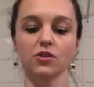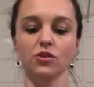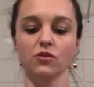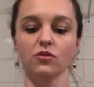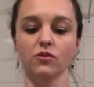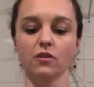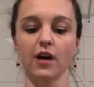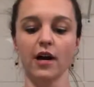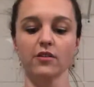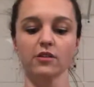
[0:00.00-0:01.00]
to
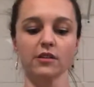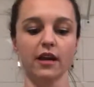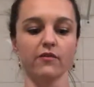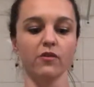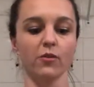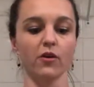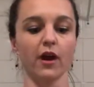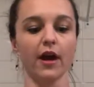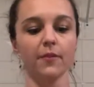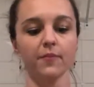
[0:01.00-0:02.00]
either side of the
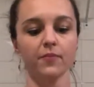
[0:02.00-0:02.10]
bouquet.